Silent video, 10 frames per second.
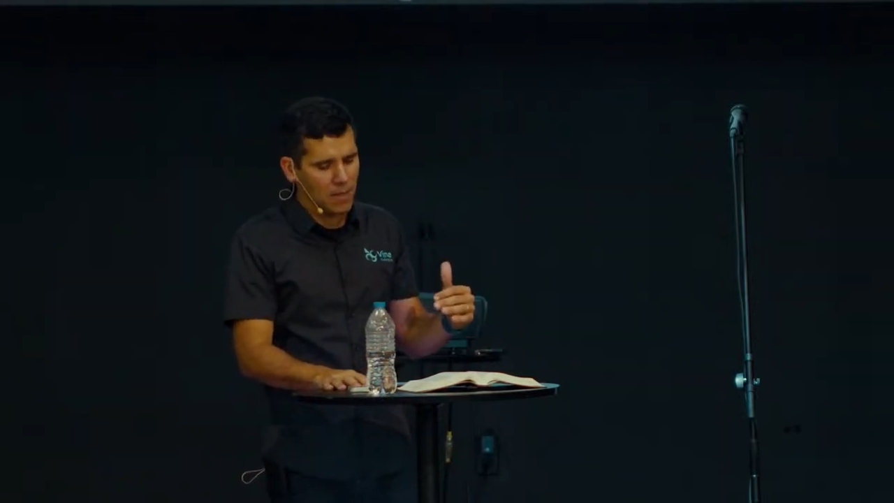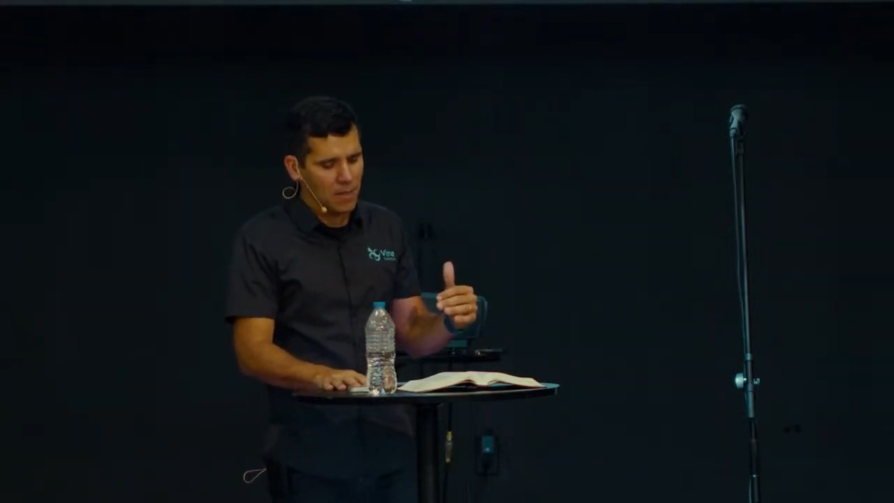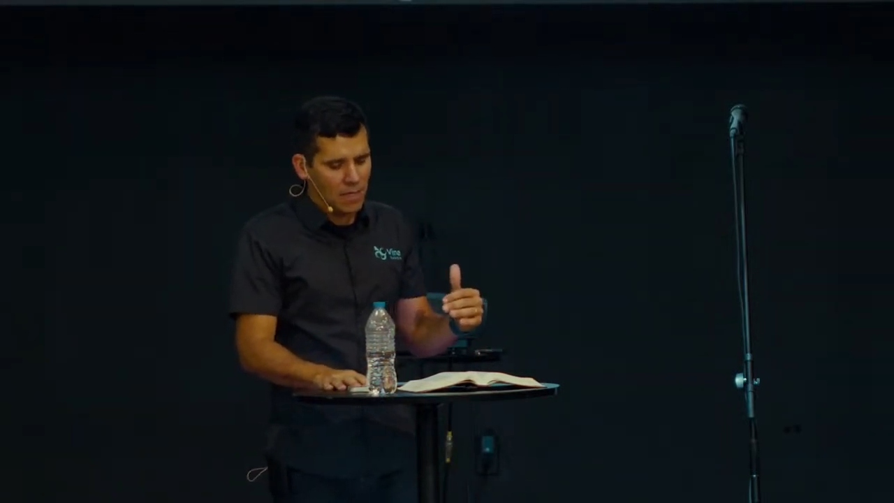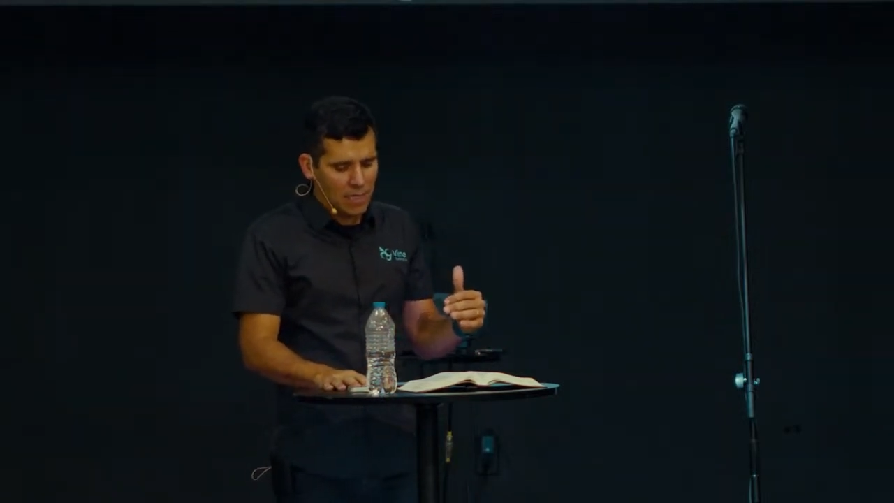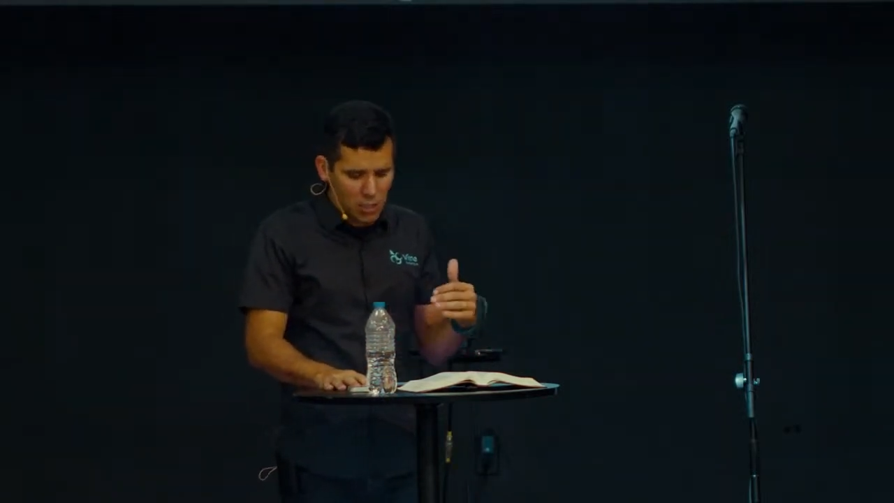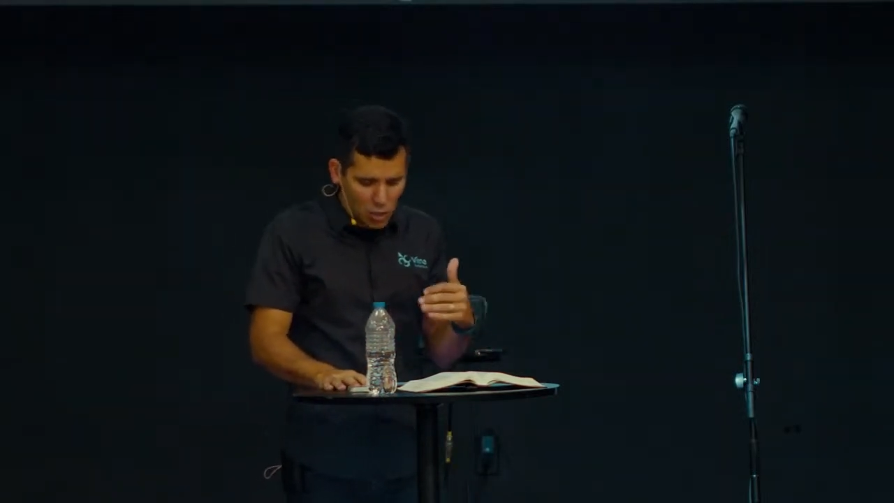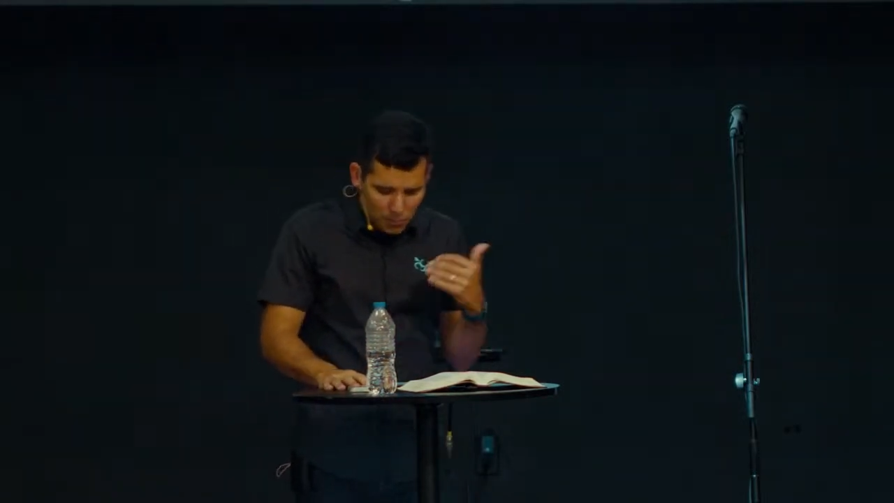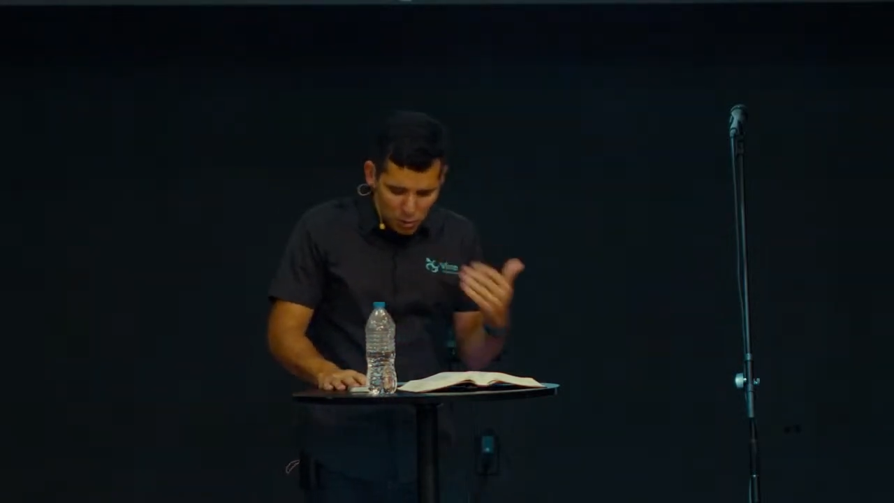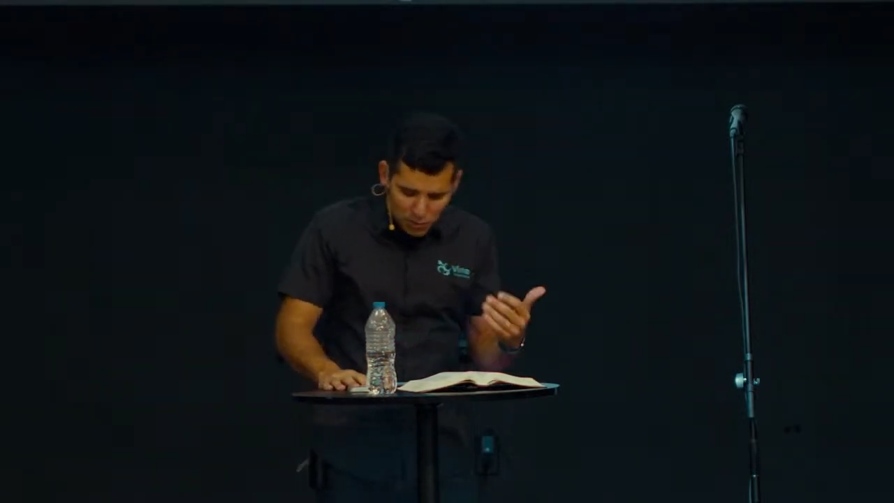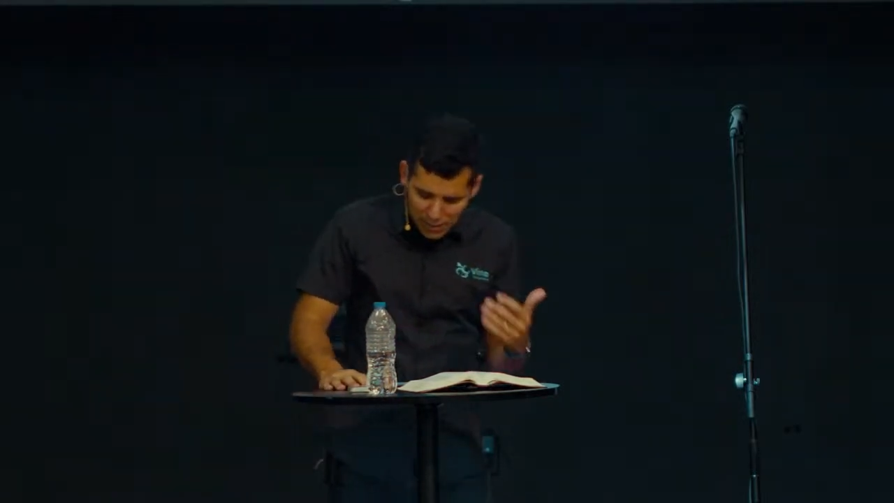he
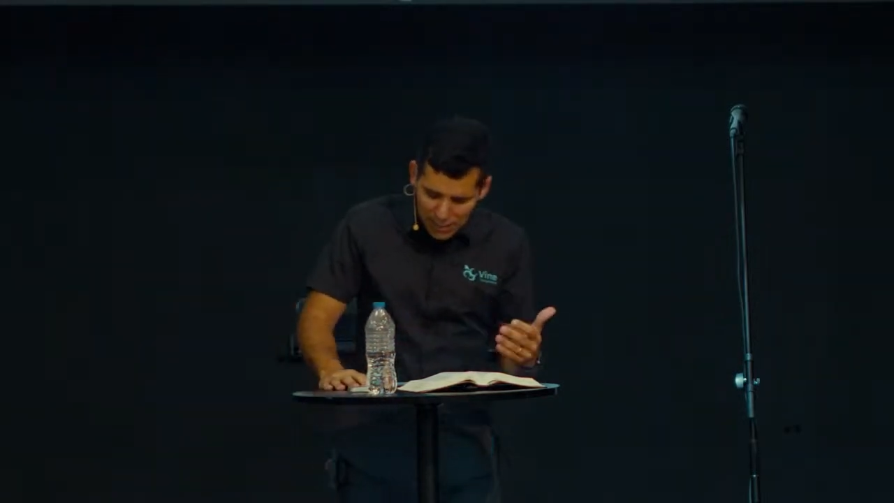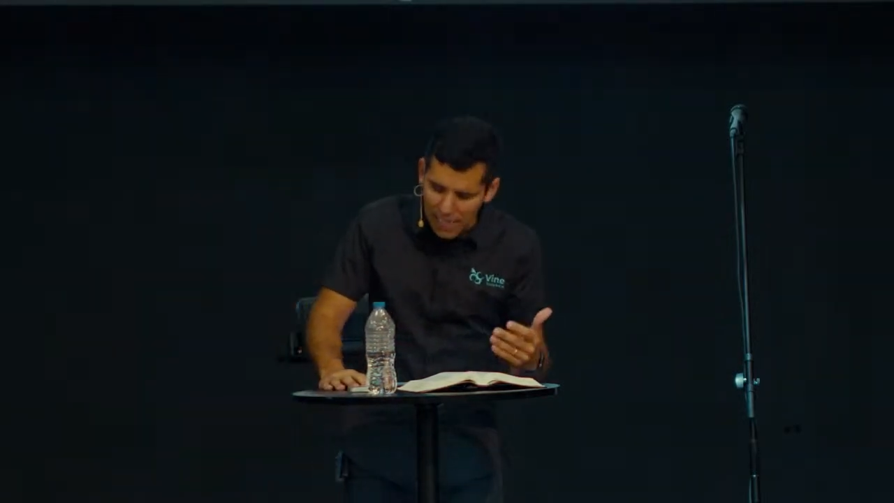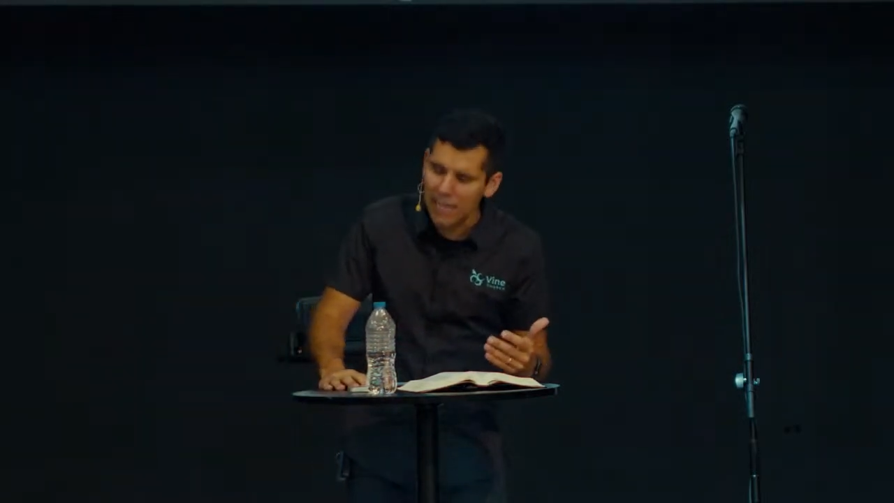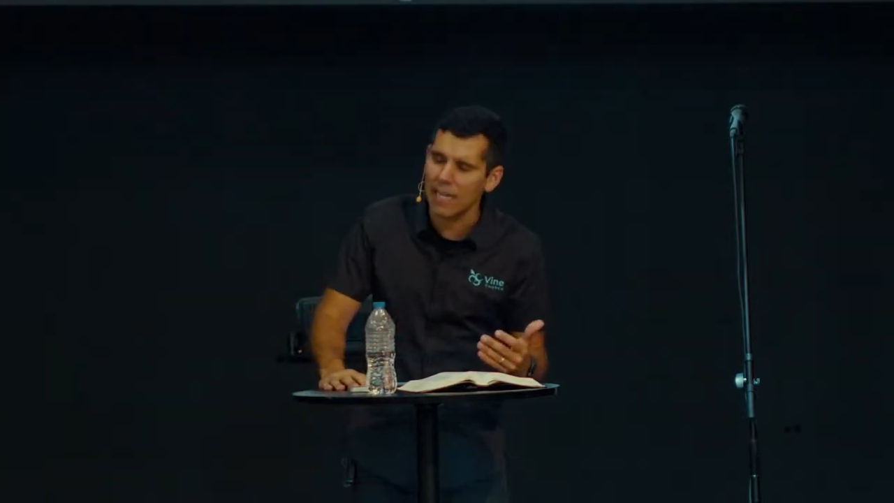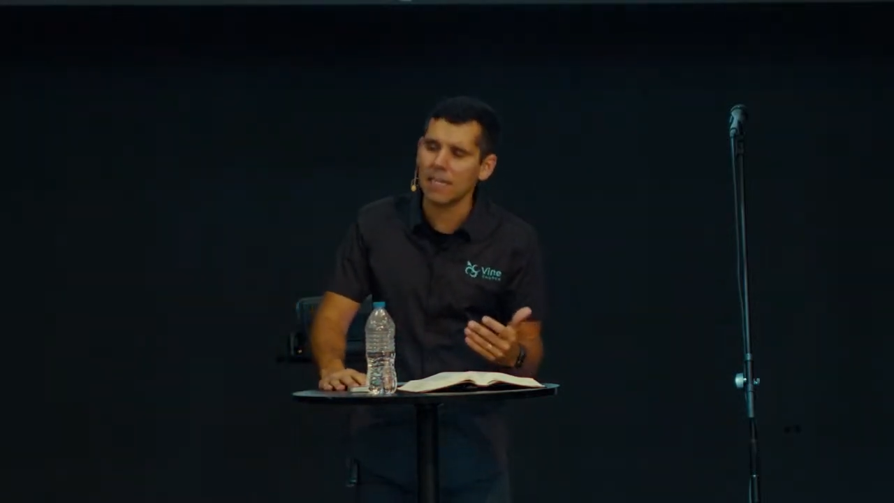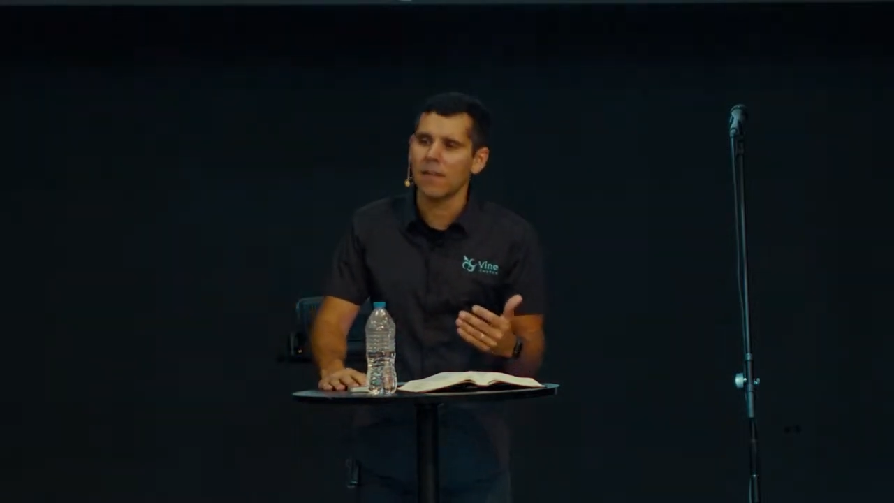communicated